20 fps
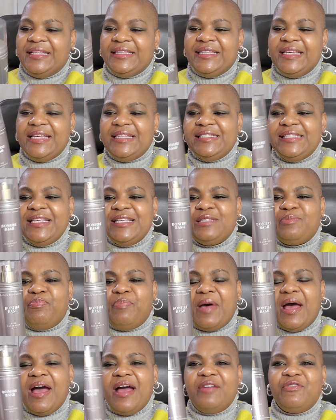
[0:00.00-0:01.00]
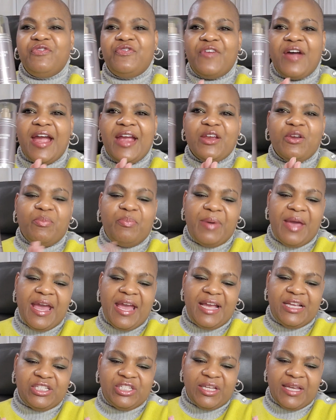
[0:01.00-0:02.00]
This is Bonfire
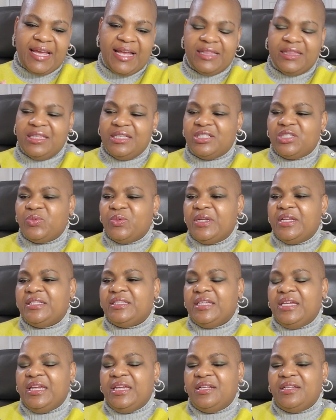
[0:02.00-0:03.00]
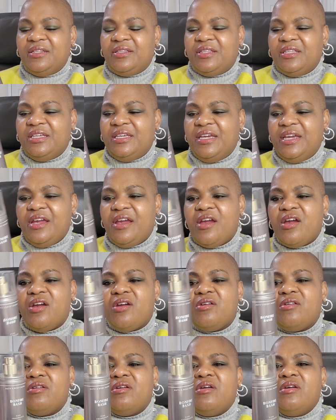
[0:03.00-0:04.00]
Bash. I got this one at the end of the
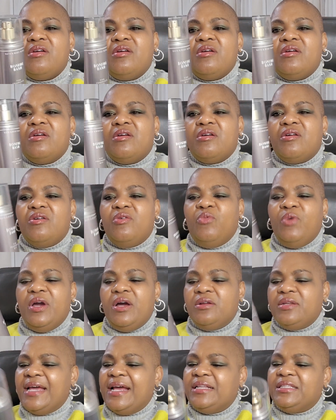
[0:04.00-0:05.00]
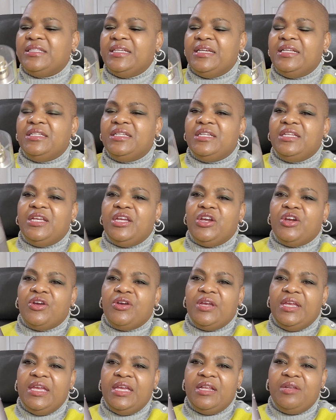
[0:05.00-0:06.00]
year. Well, not the end of the
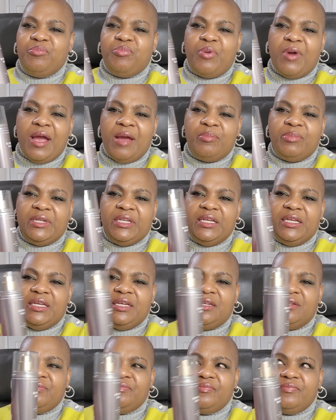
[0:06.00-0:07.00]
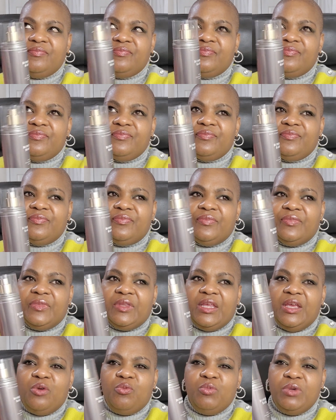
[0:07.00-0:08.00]
year. In probably
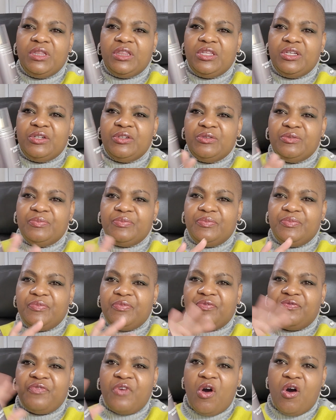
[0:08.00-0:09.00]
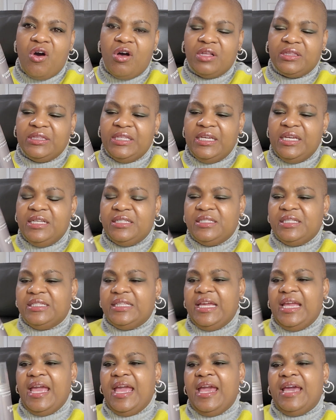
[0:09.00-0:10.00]
with the fall things that
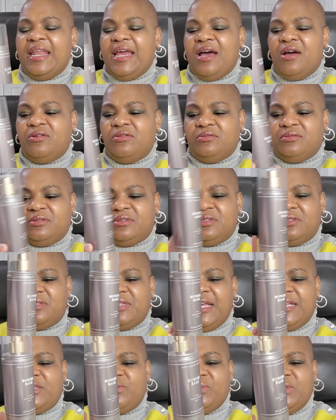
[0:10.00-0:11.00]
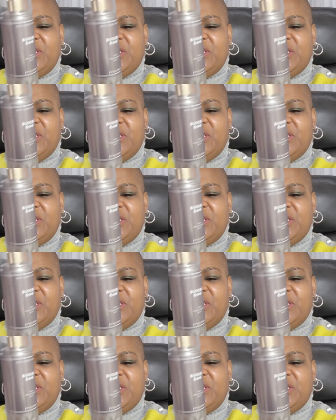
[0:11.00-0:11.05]
they had out. That's